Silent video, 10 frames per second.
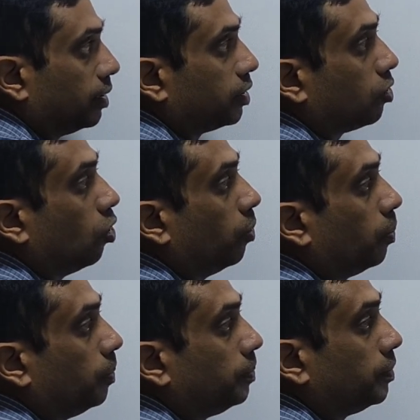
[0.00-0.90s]

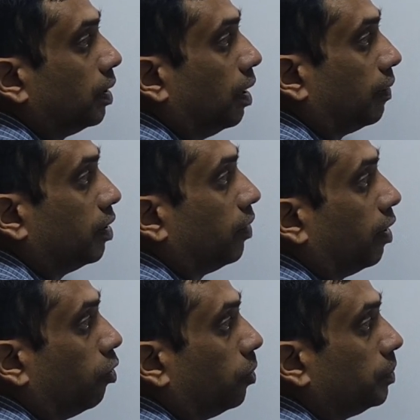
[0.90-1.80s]
scope of the
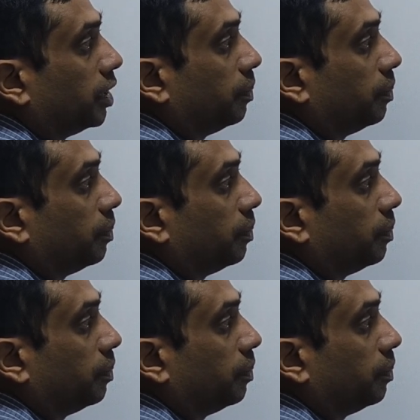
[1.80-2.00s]
for loop.